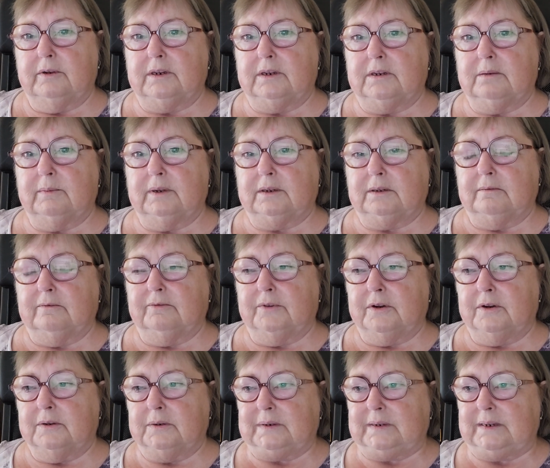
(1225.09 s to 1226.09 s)
intermittent
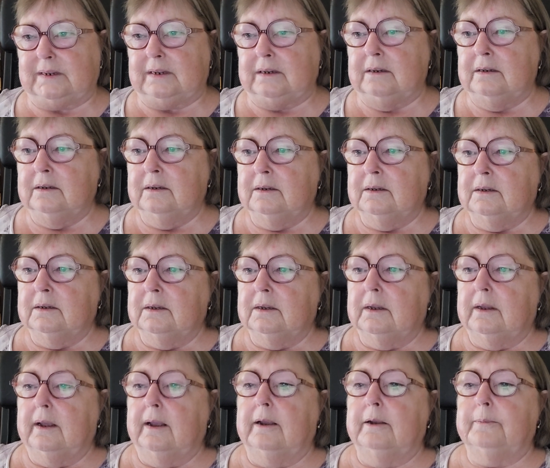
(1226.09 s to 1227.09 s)
fasting.
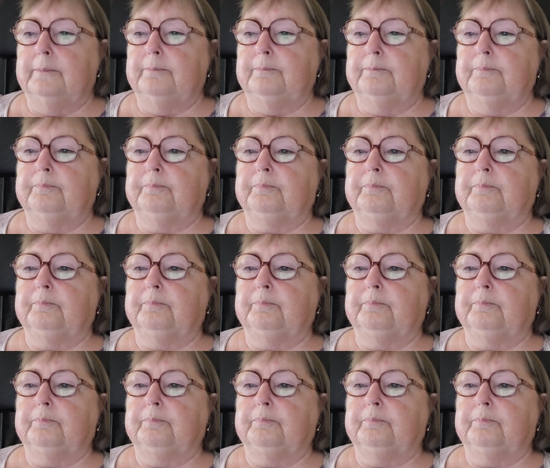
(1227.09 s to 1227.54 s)
Um,